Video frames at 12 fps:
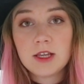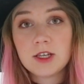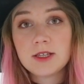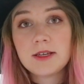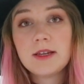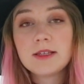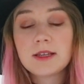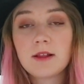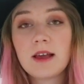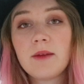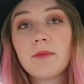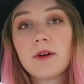Just a
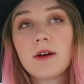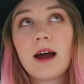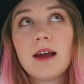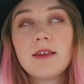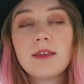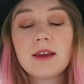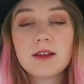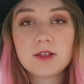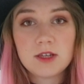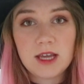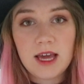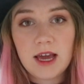disclaimer, I think
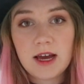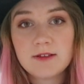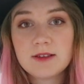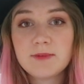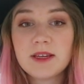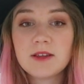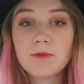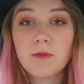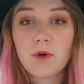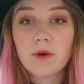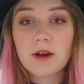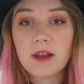today I spent
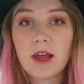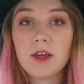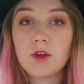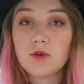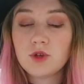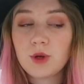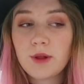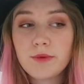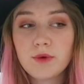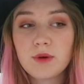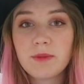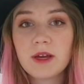more than I usually
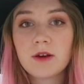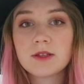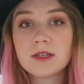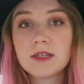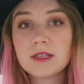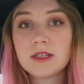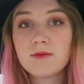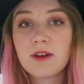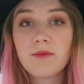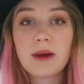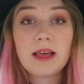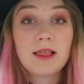would because this is one
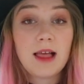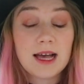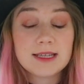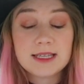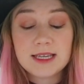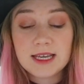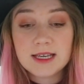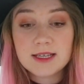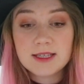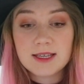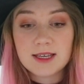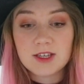of my last
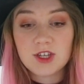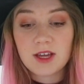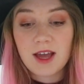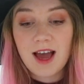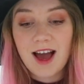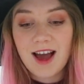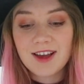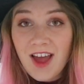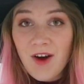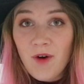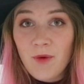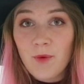days in Shanghai.
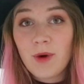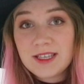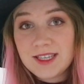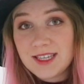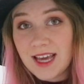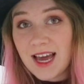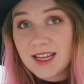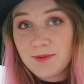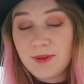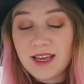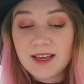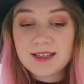With that
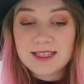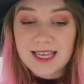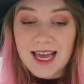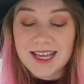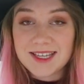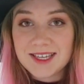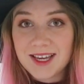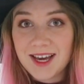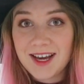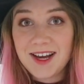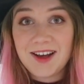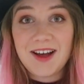being said,
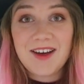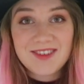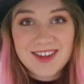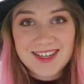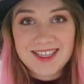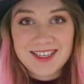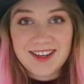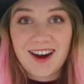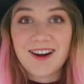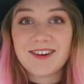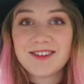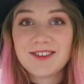I'm gonna
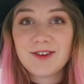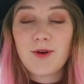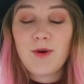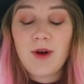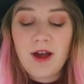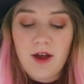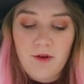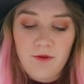start. So